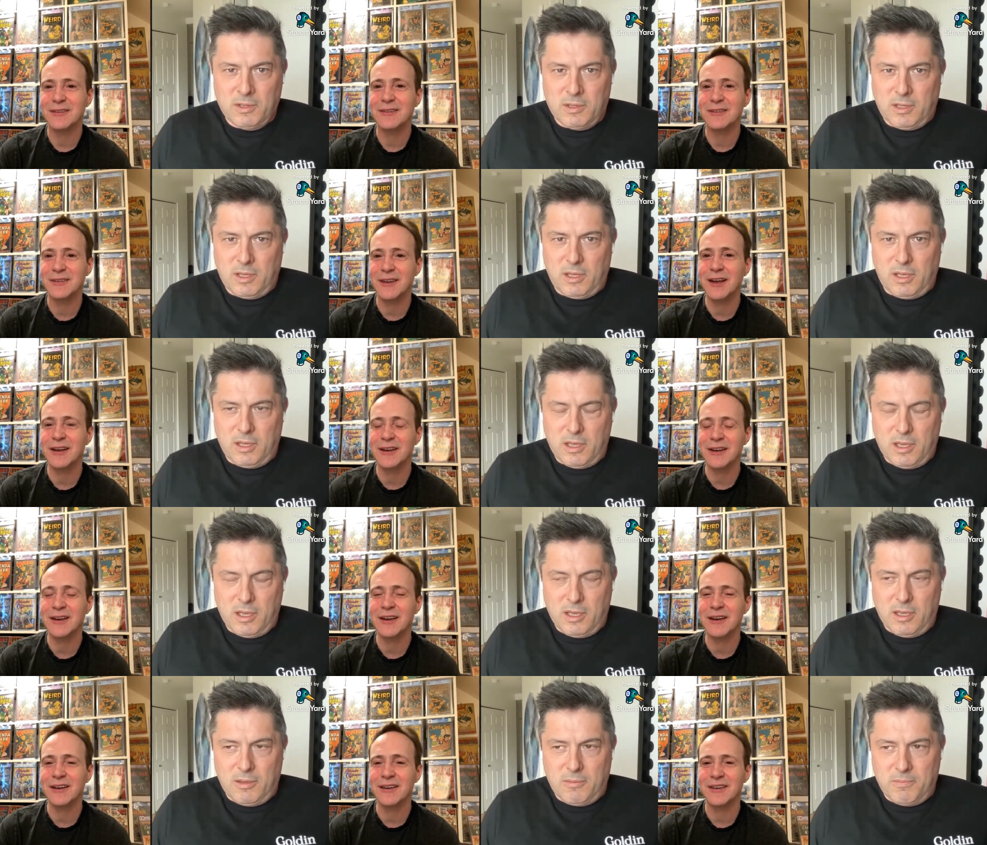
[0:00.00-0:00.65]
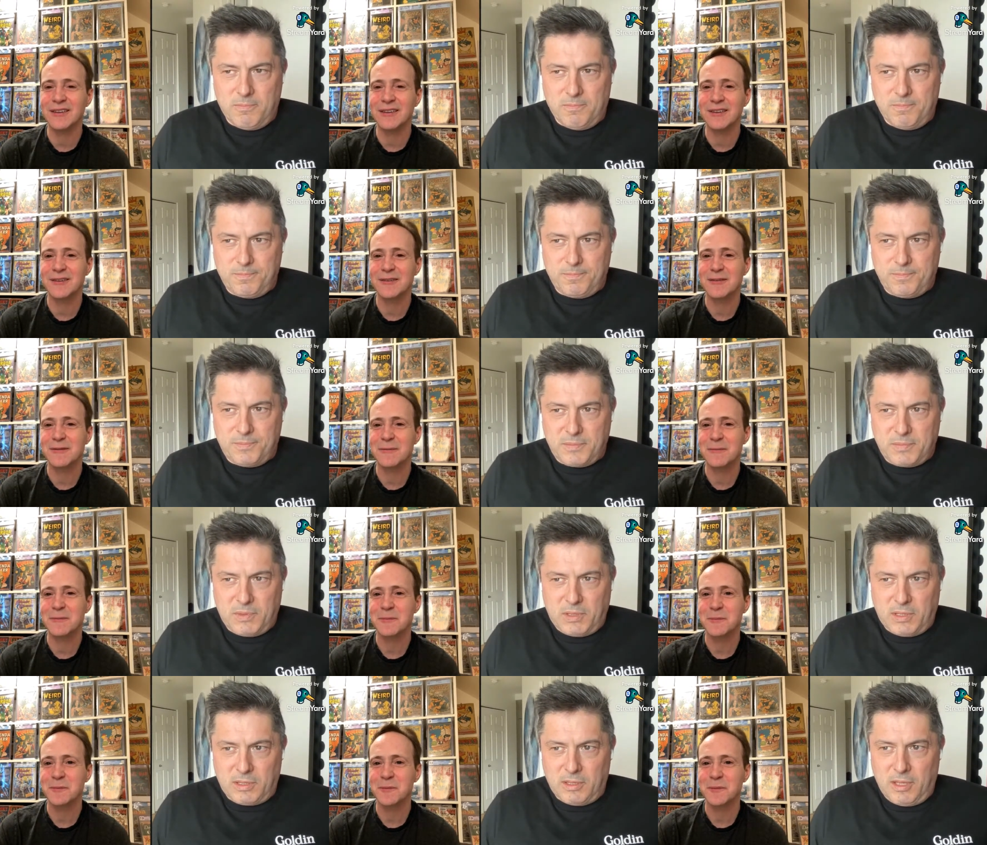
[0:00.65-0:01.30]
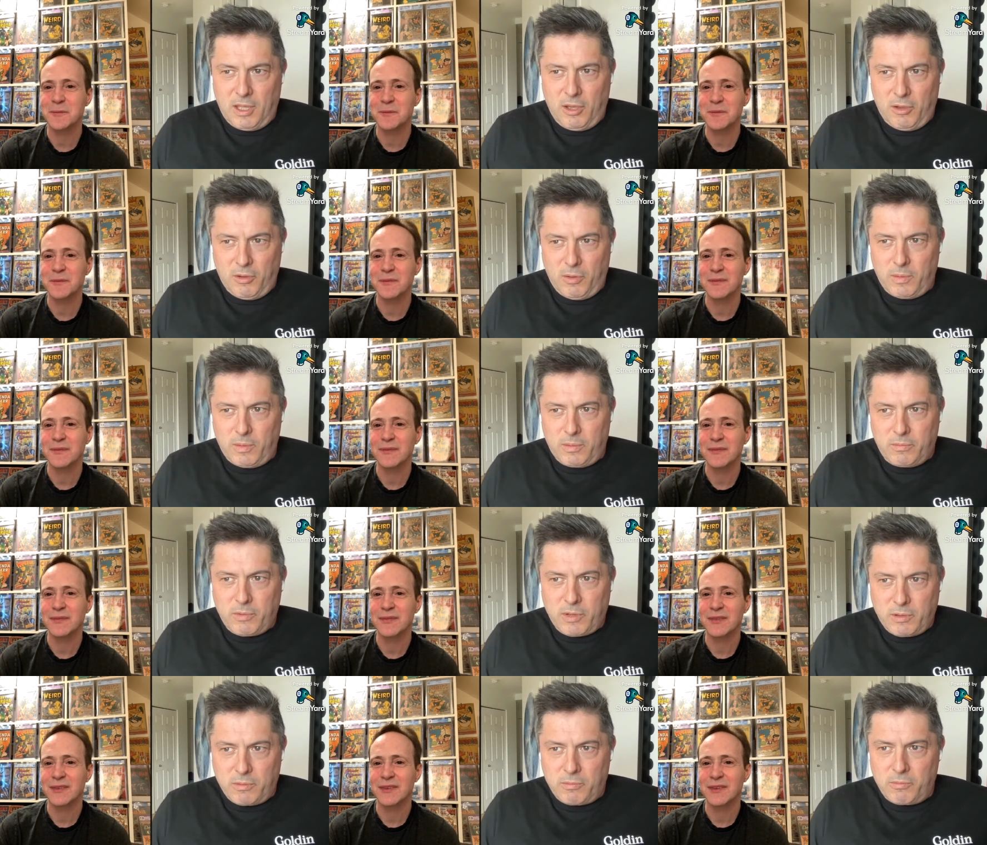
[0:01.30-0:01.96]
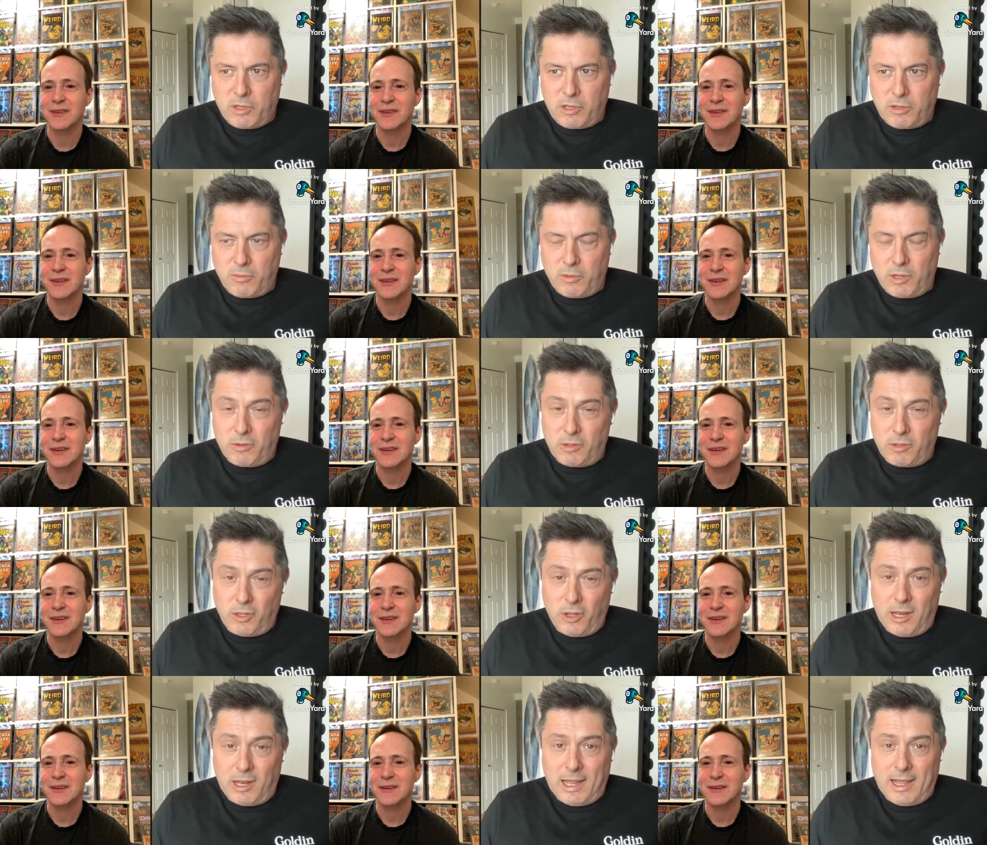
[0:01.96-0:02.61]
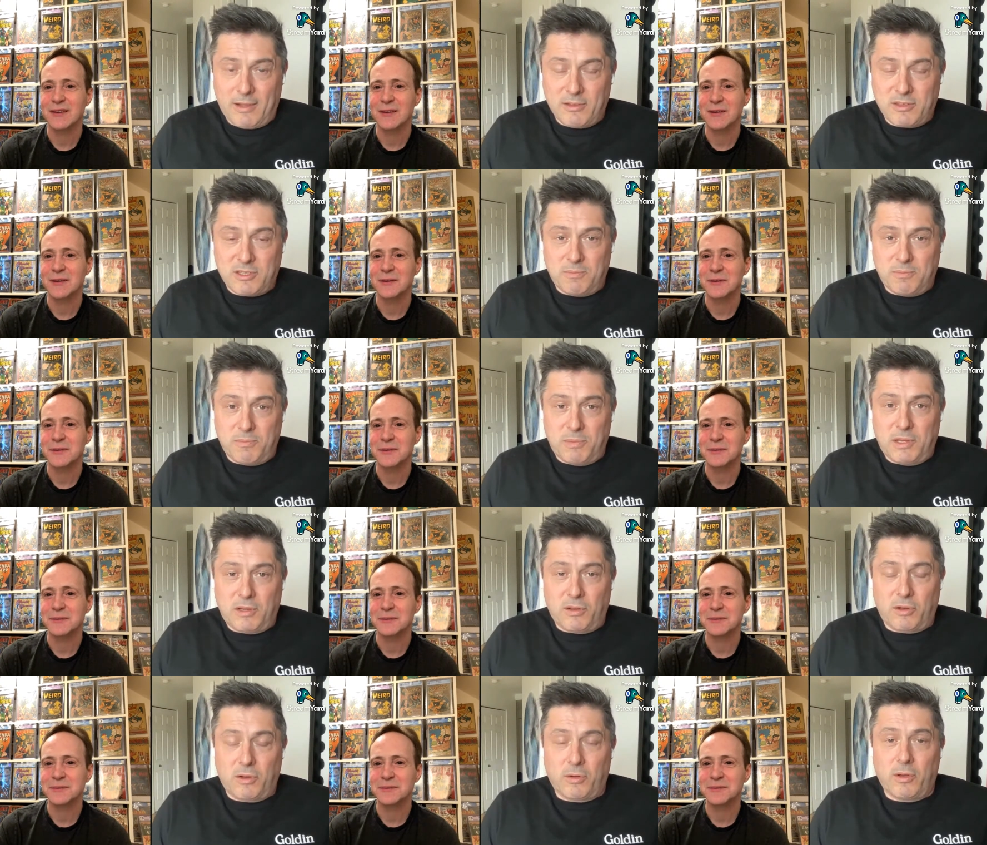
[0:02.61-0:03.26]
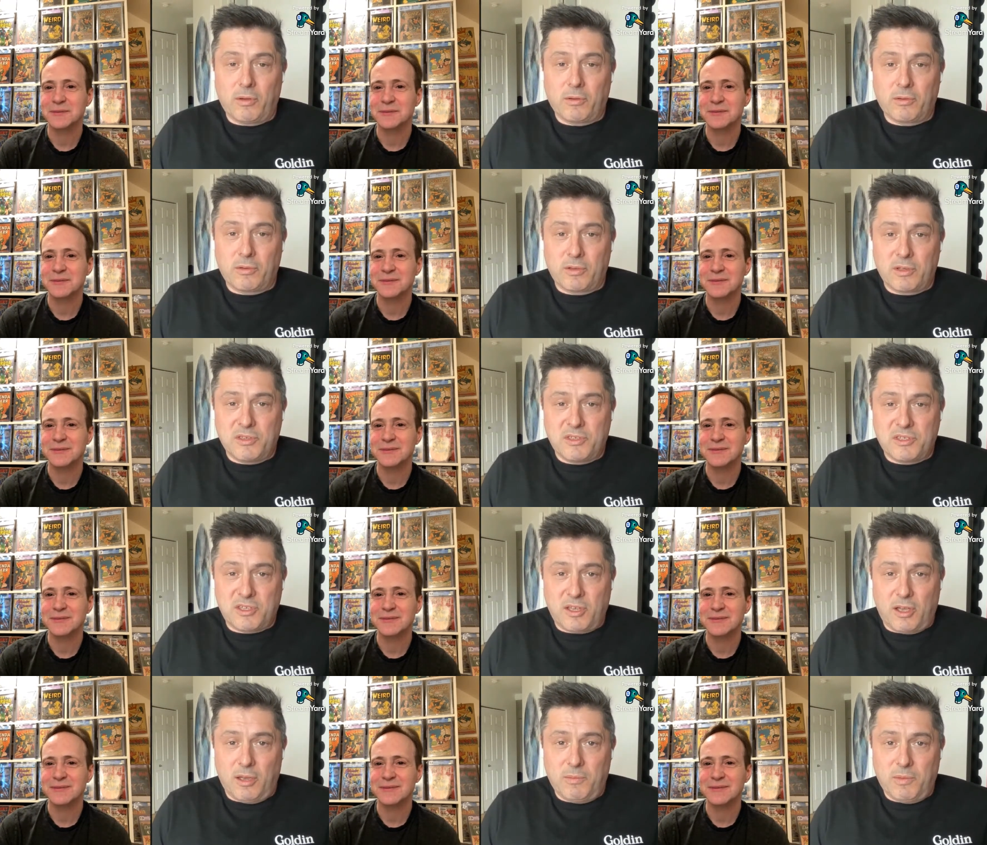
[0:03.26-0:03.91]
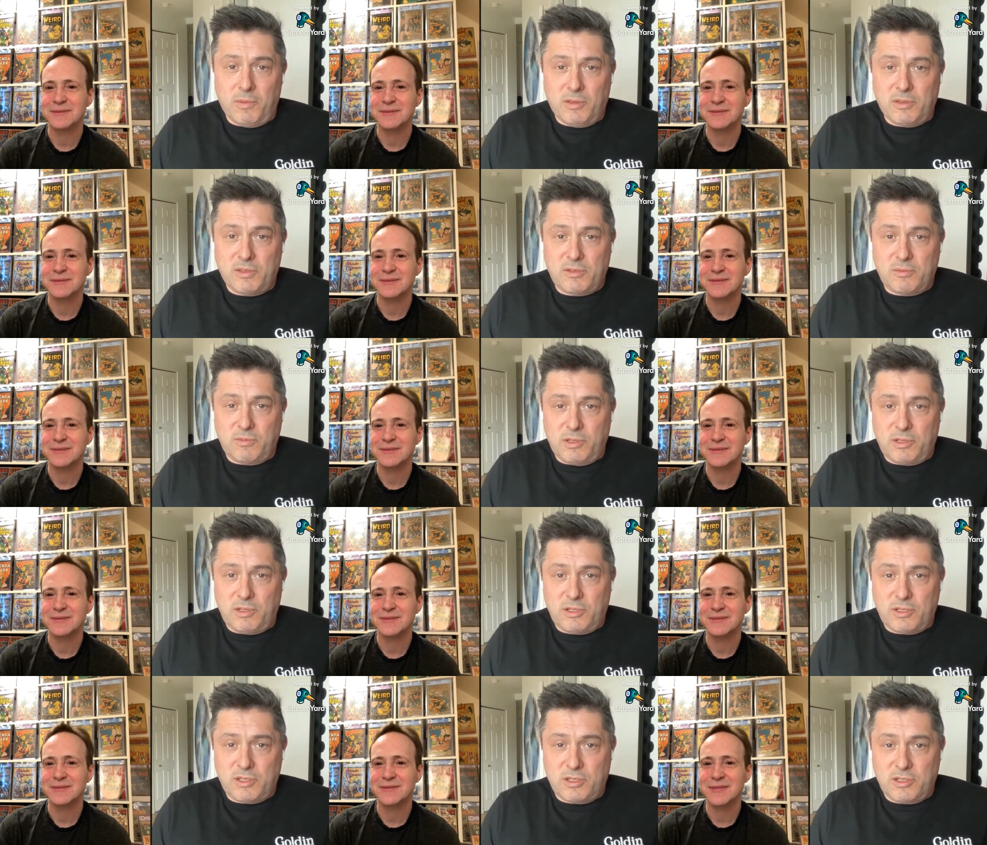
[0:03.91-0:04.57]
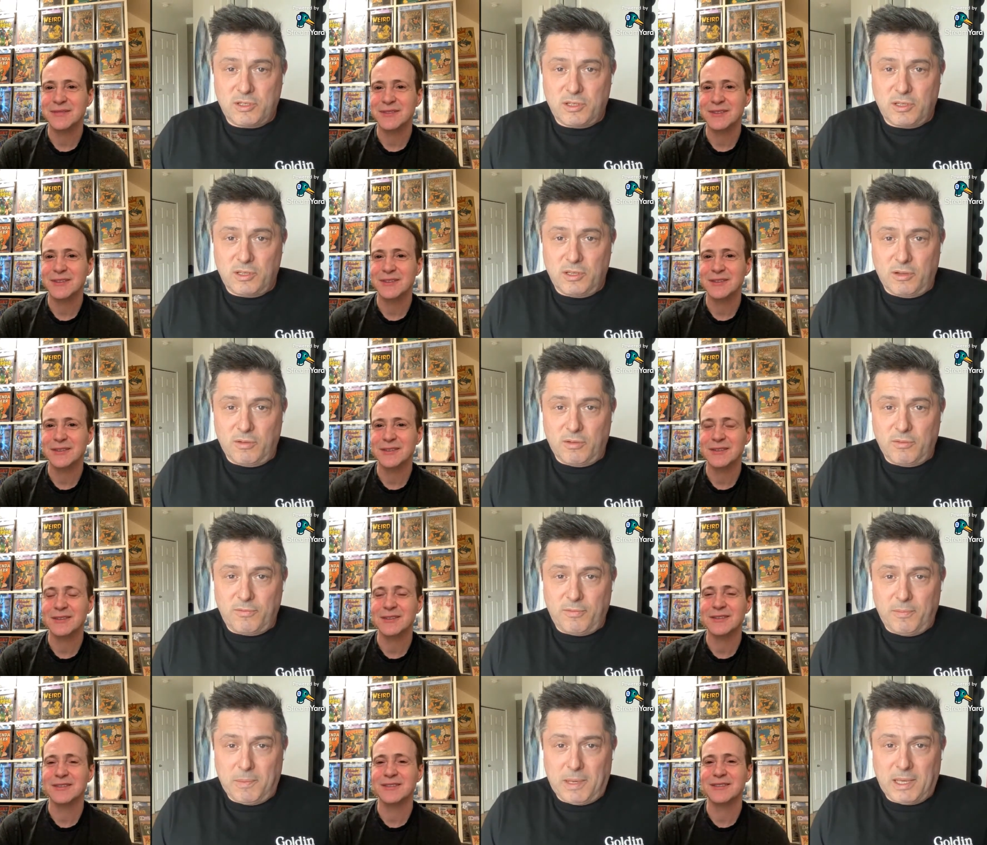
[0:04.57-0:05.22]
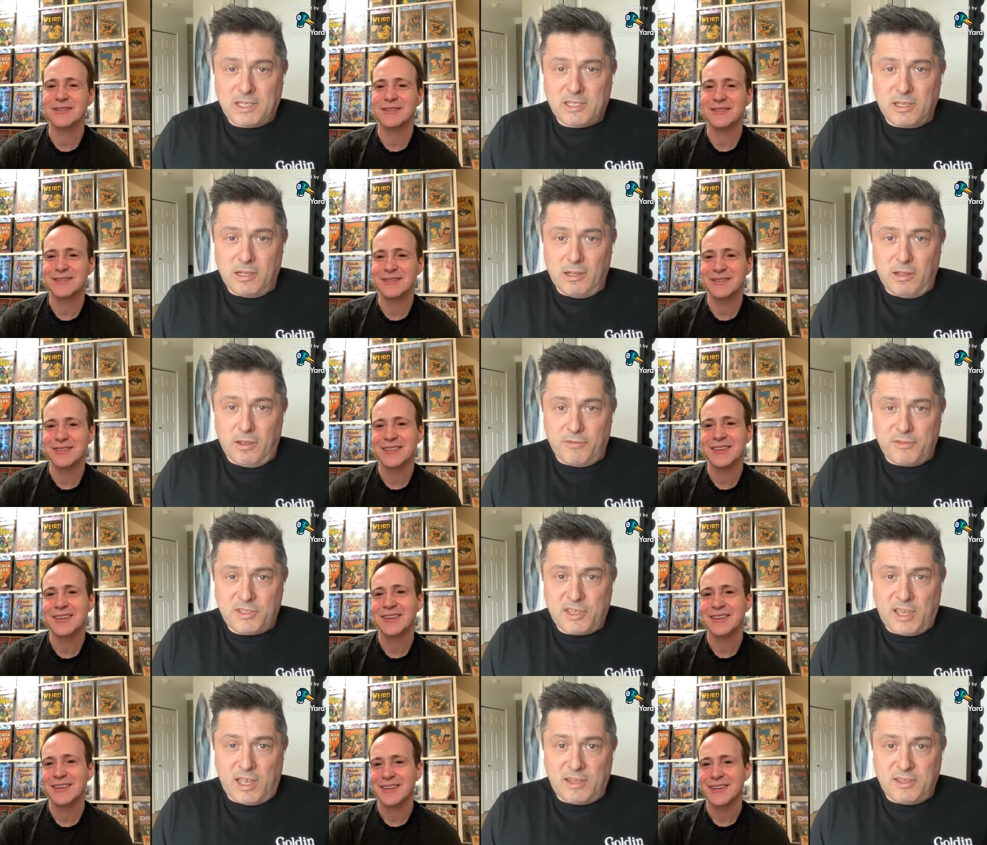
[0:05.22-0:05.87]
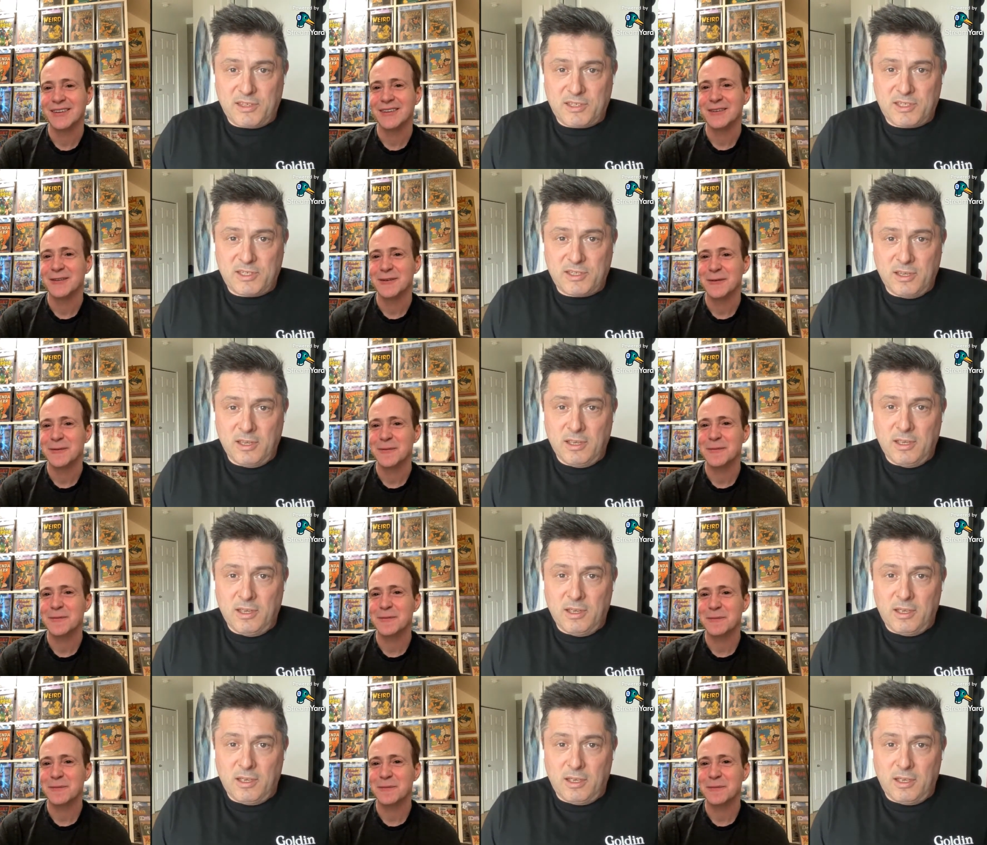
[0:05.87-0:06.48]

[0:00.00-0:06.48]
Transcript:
Speaker 1: Yeah. yeah. Um, but no, we're, we're not, we're, not, allowed to bid on our own consignments, which you know makes a lot of sense.